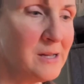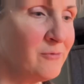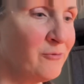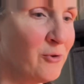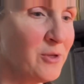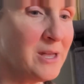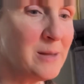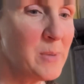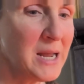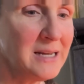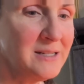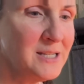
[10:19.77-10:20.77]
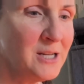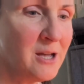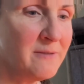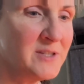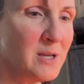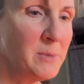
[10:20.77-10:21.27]
for the painting
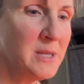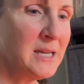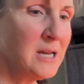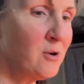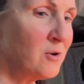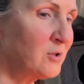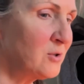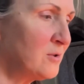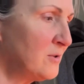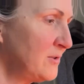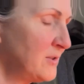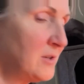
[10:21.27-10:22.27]
of some of the characters